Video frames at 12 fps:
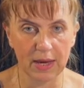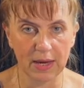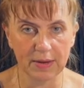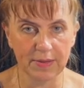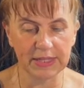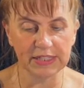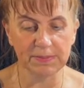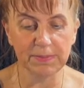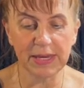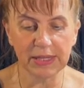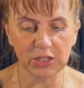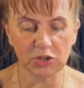this
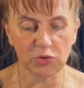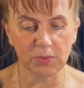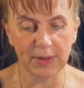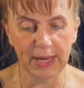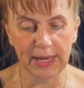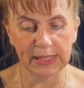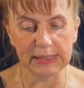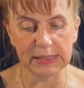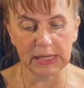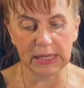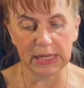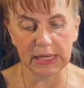medium is
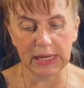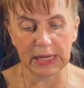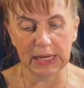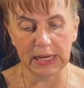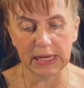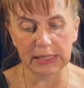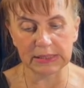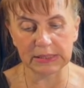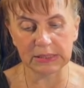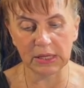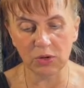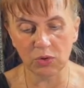
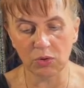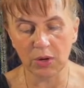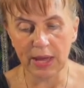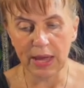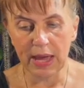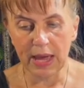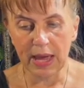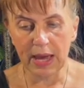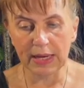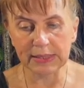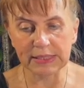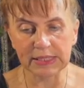so
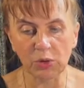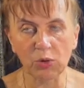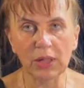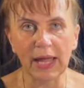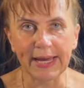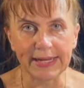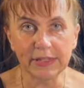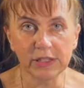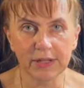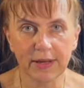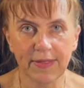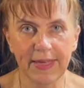
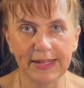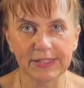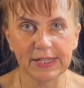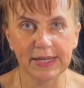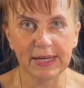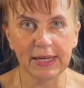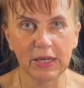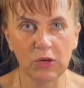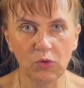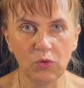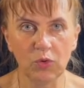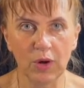light that
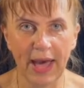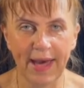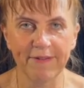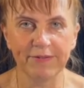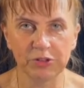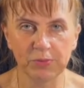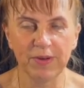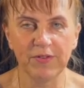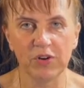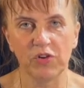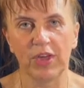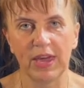you have to be
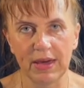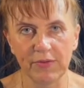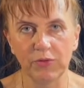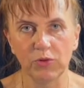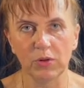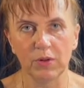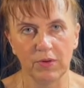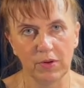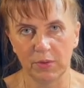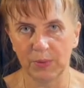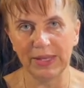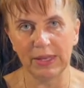very careful
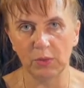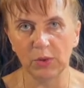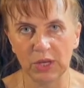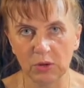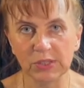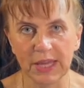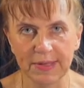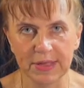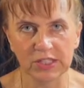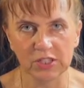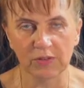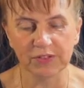when using the
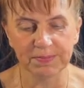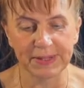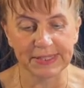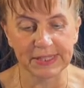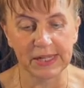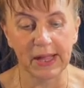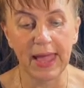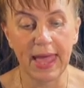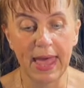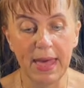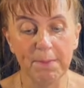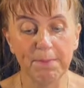soft pastel.
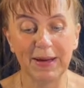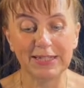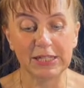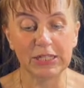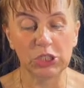But